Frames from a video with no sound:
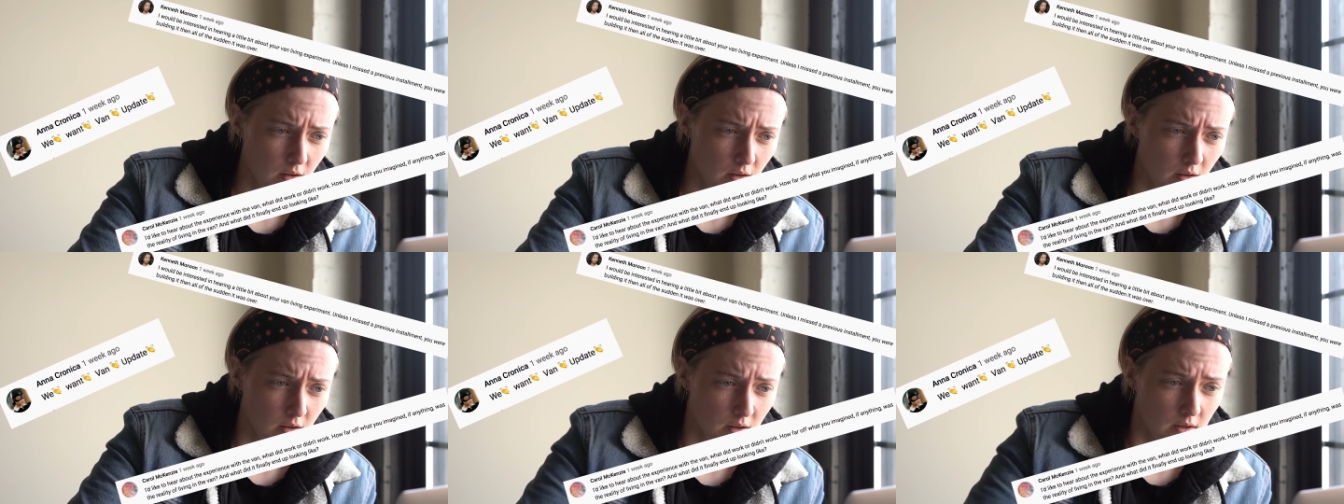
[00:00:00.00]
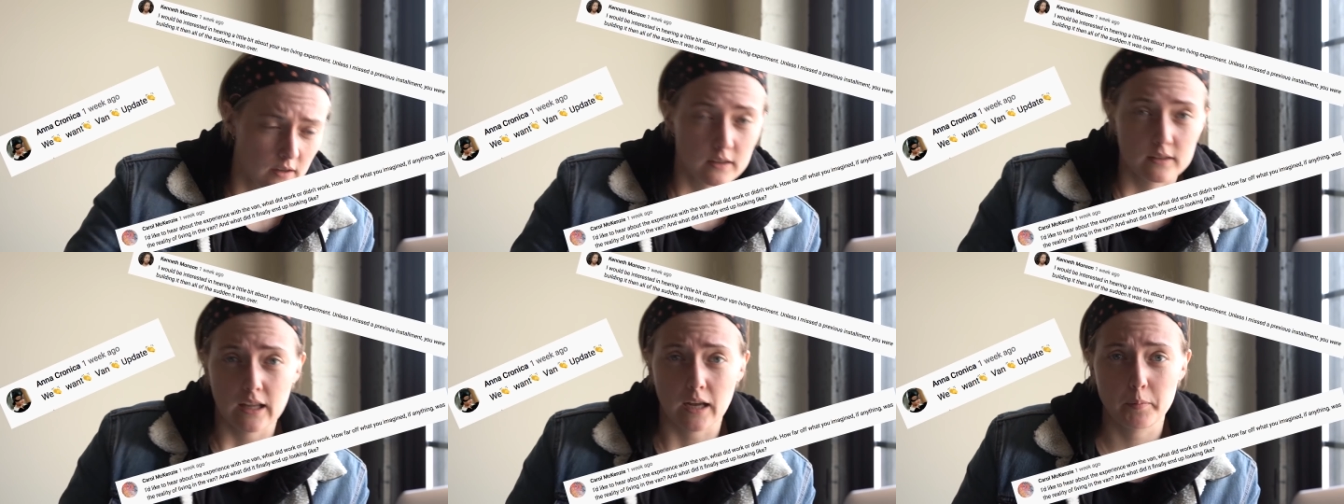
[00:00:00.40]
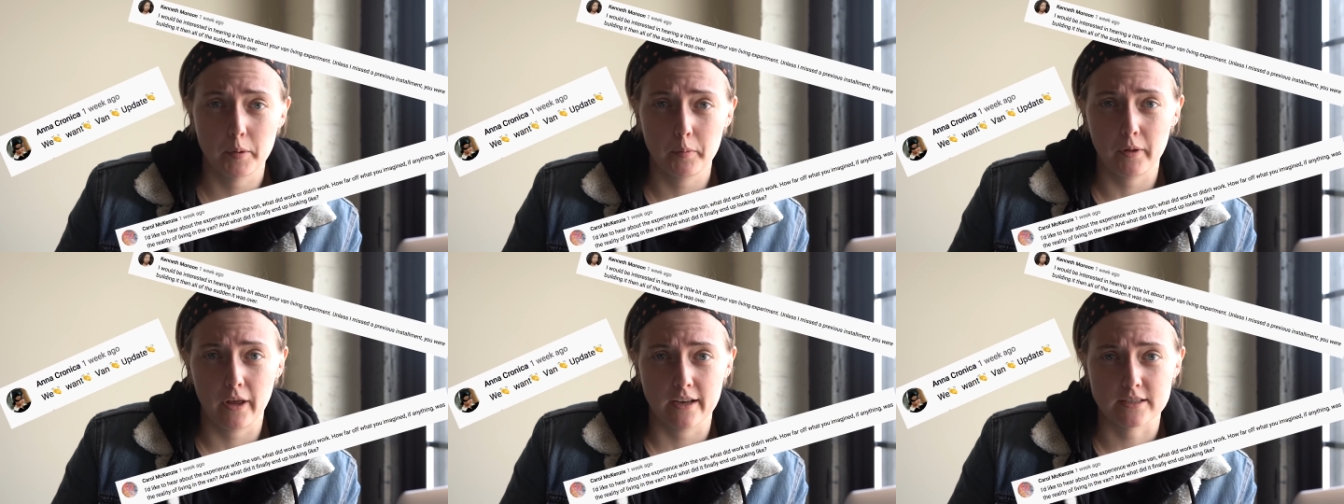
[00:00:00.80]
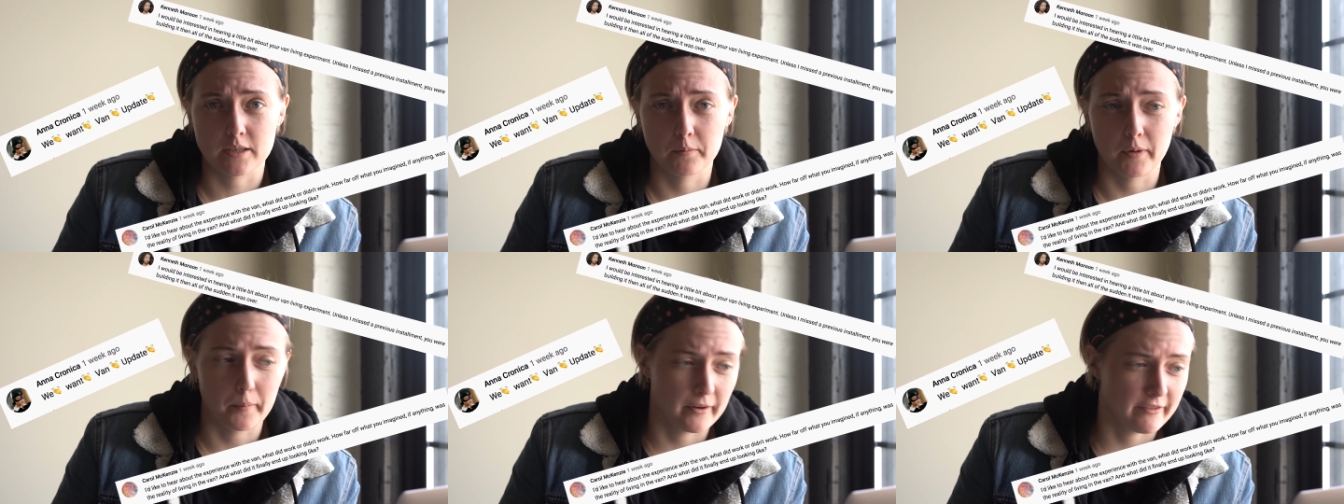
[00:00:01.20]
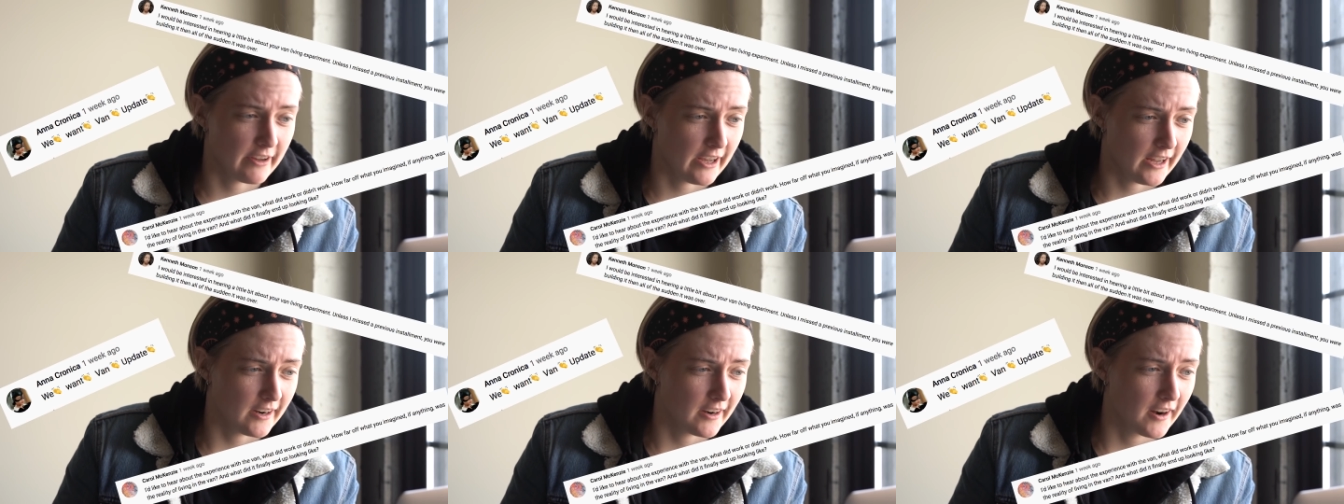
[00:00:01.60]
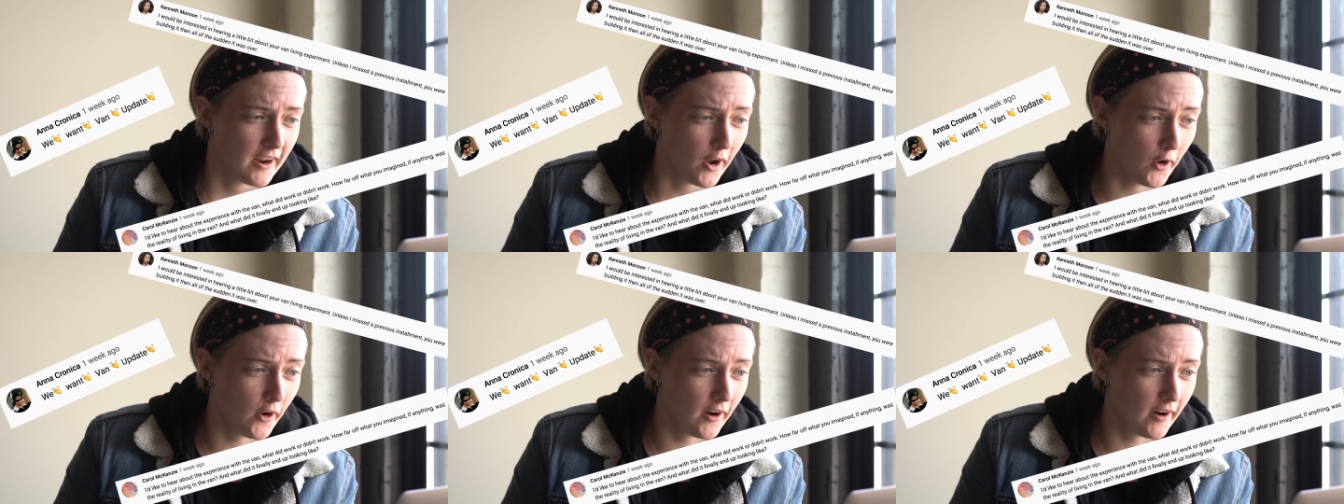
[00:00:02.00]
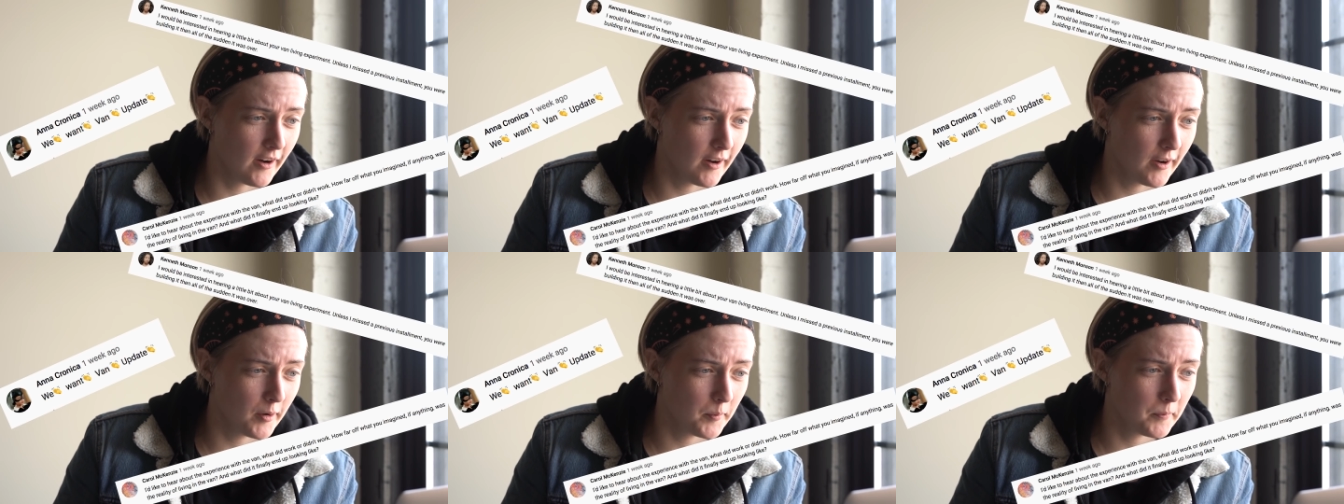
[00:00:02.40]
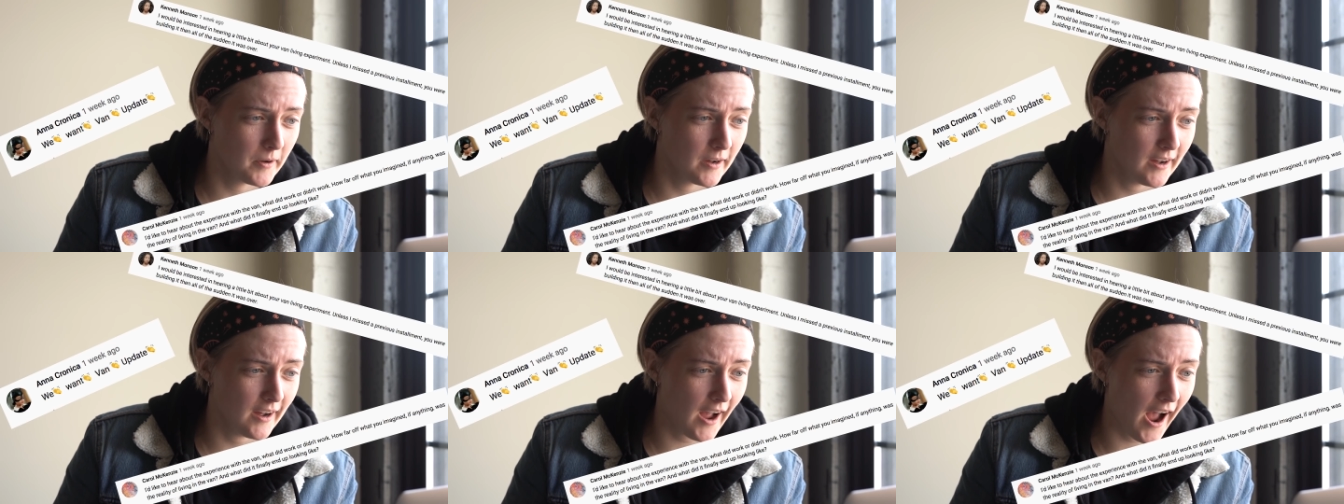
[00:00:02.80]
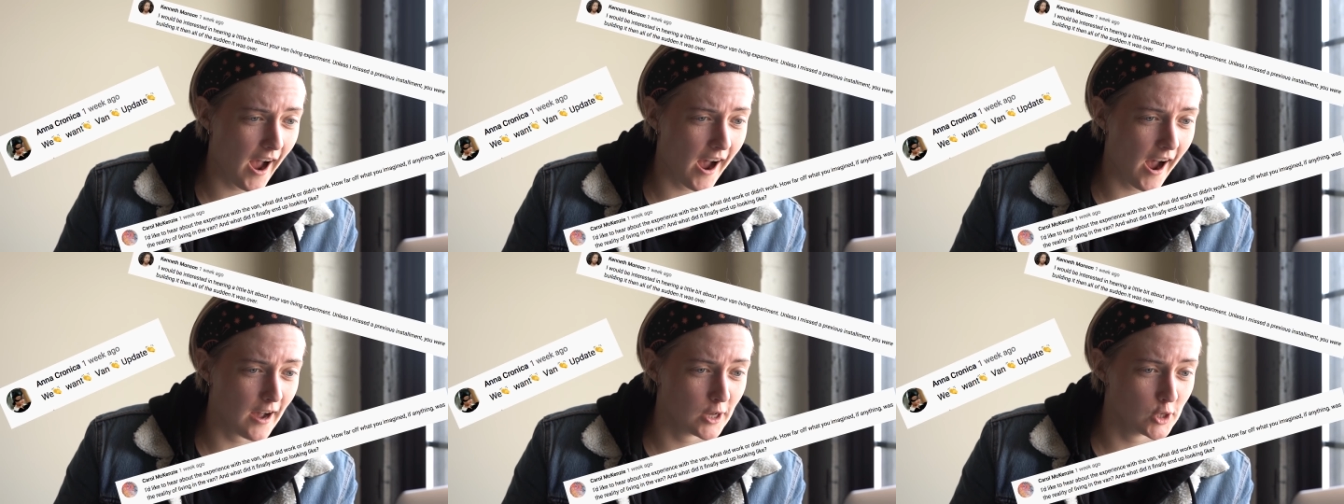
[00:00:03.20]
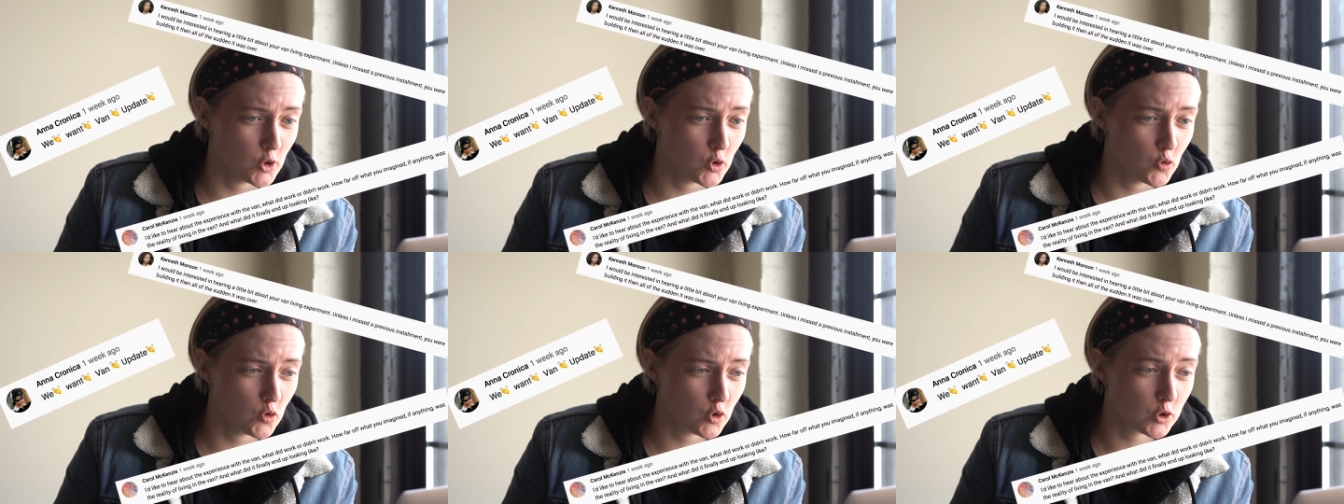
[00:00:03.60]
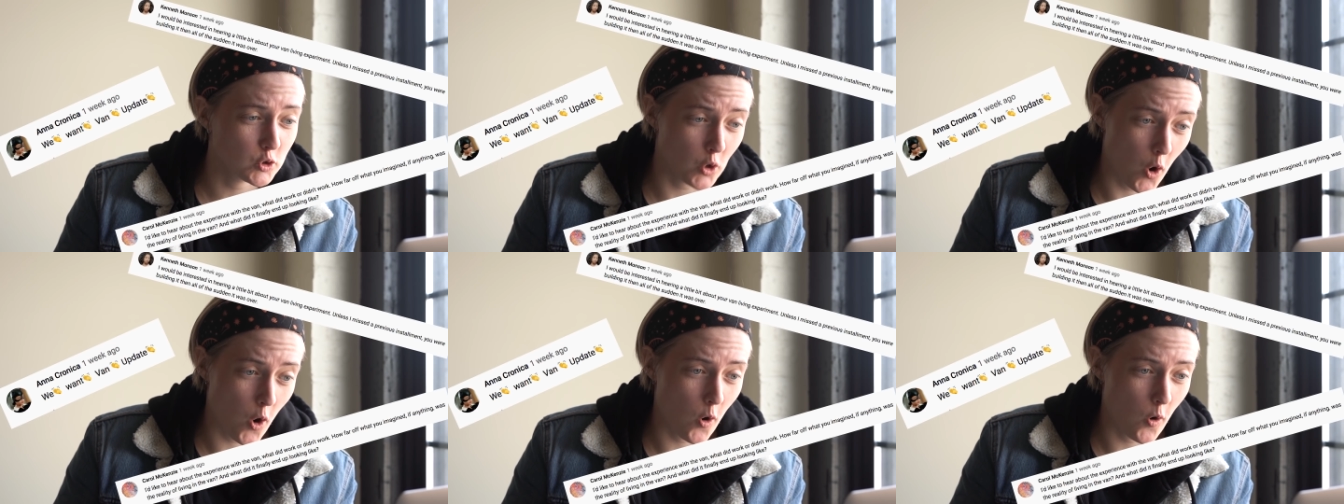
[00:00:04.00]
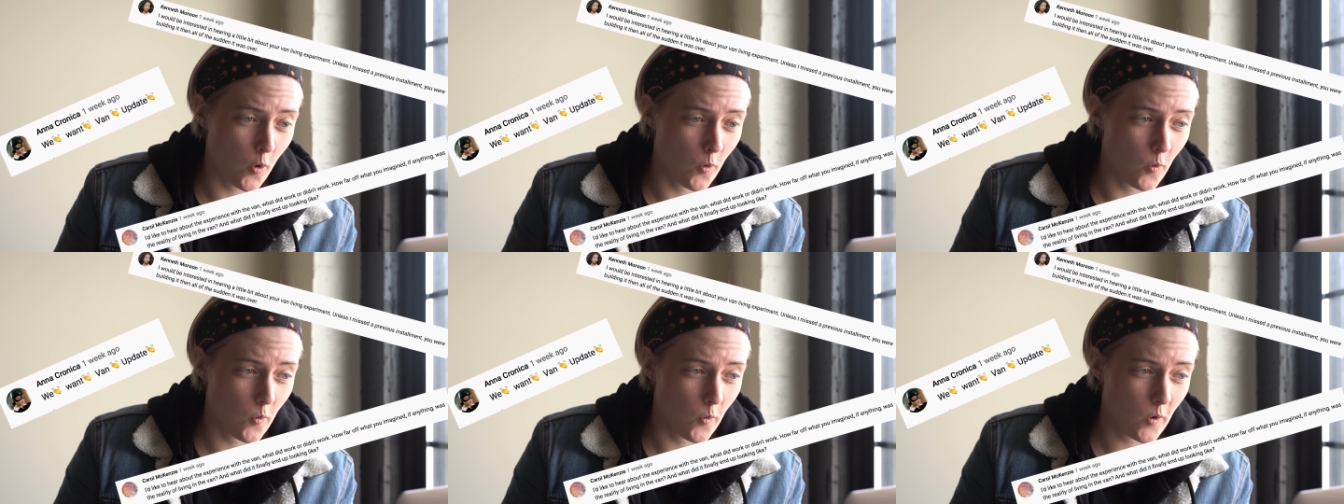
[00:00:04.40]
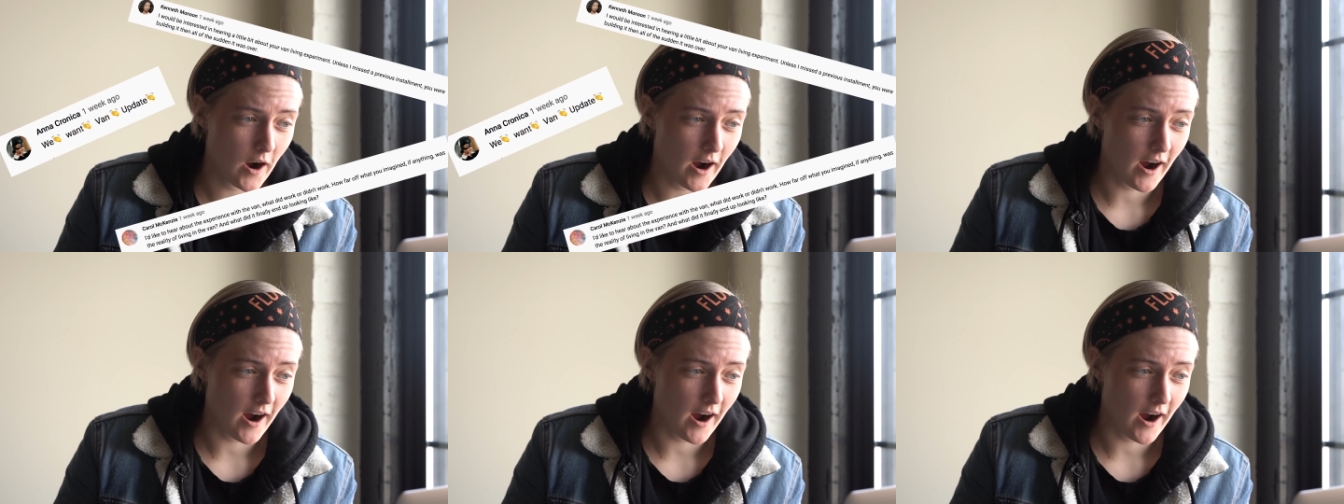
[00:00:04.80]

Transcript: A lot of people asking about my van. Um, so